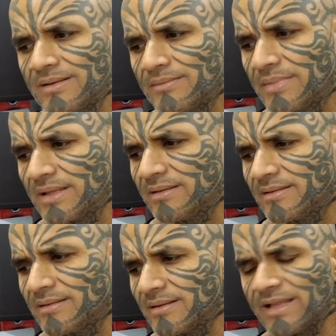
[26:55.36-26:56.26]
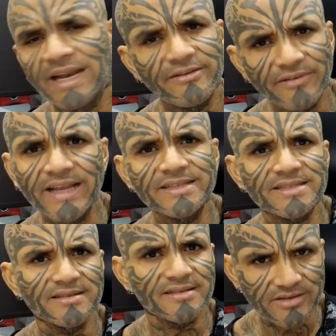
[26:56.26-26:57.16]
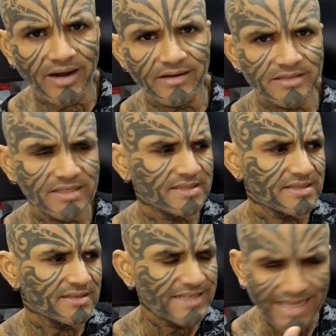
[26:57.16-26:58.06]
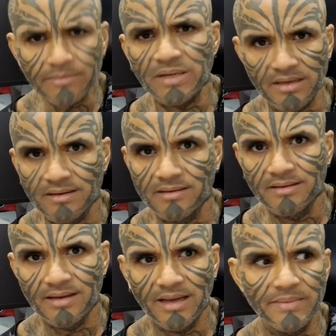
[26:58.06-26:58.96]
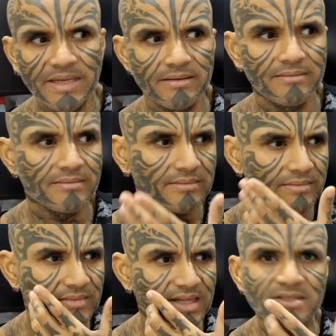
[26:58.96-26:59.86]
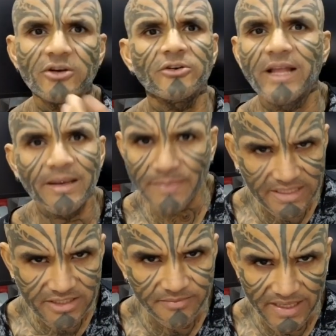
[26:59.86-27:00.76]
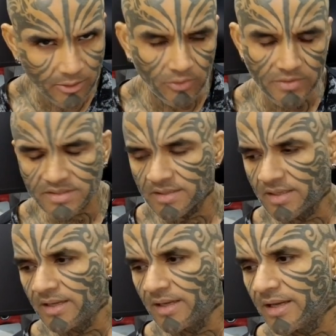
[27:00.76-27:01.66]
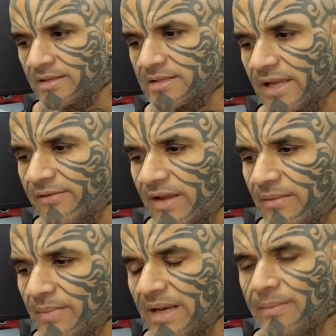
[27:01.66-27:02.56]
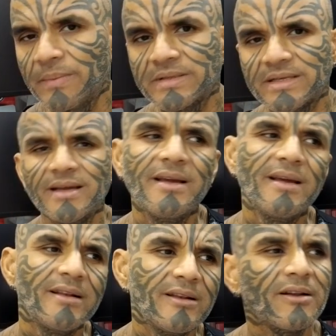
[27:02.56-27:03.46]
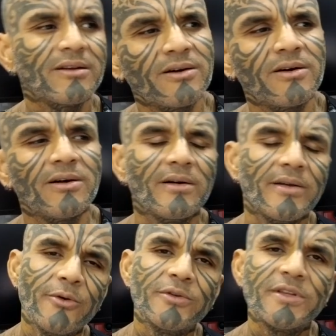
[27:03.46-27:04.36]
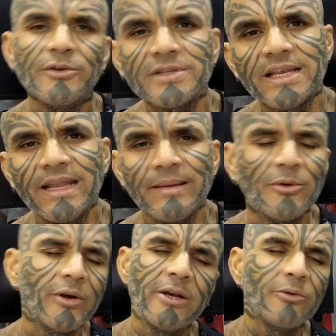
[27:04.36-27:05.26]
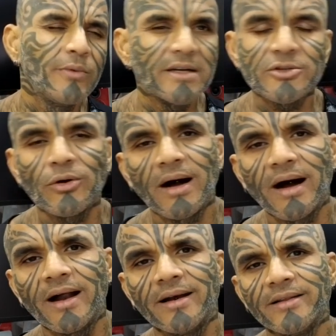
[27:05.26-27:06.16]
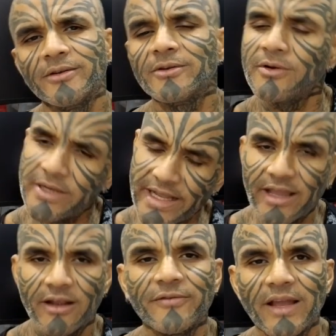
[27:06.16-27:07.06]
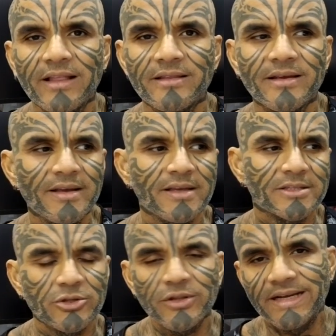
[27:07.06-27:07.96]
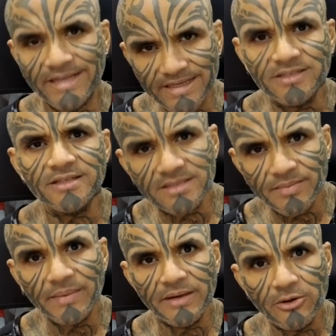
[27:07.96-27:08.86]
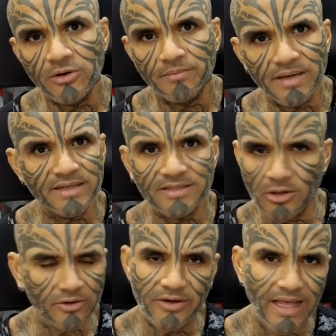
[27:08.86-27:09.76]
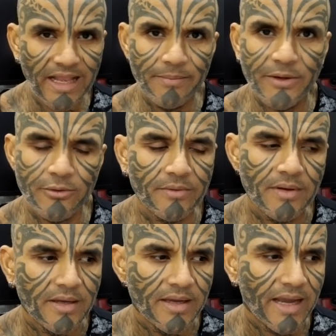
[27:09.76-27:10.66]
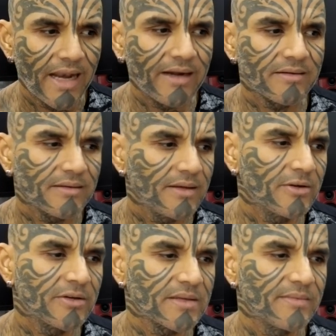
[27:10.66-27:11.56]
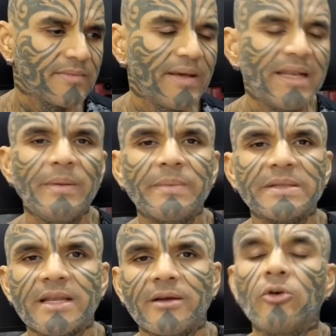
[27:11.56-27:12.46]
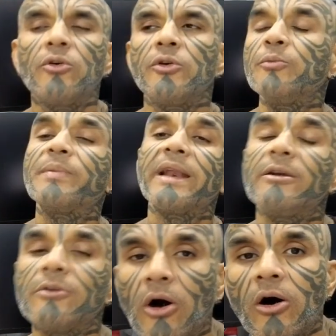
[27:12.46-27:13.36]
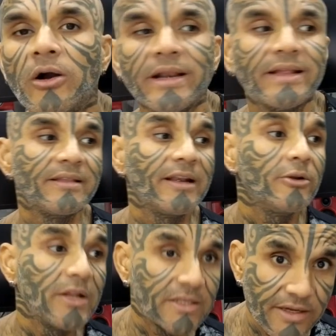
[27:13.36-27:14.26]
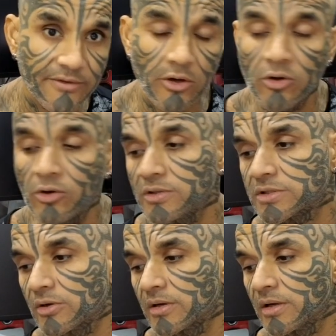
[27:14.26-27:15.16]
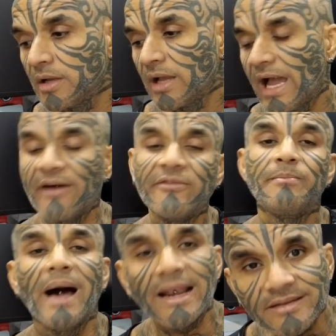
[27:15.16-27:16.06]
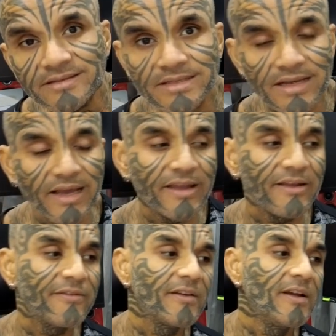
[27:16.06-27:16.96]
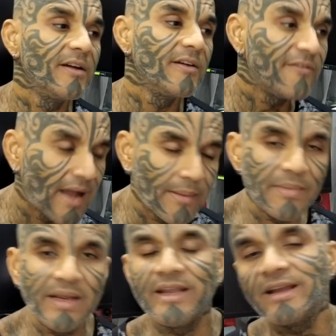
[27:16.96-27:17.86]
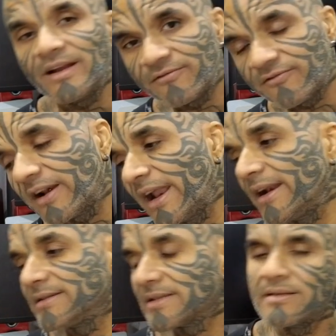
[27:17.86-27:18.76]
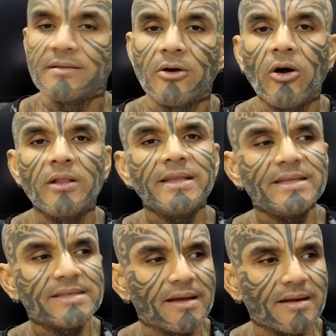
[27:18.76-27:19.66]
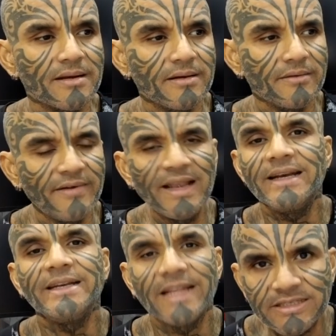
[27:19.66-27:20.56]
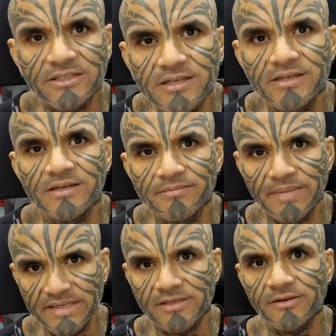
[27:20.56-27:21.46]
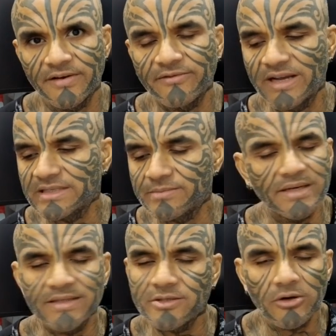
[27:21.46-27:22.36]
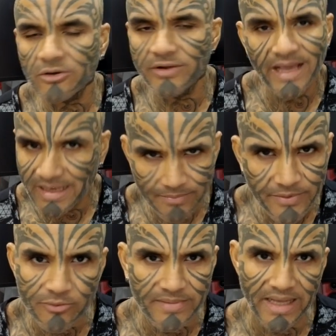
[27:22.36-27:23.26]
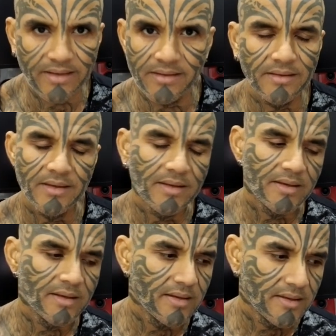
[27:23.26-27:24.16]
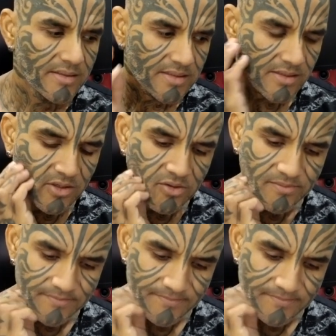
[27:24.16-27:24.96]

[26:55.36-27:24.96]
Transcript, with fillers: But the advice, the strategy is terrible. I mean, that's not going to help me achieve my goals. In the same way, many people say, no, no, you, you sleep, no need to work so hard, you know, take care of your health. So the intentions may be good, but it's not going to help you. And, you know, many people say, oh, you pray to God and then you'll achieve your goals or have a balanced life, family and friends. All these are well intentioned pieces of advice, but it's not going to help you. So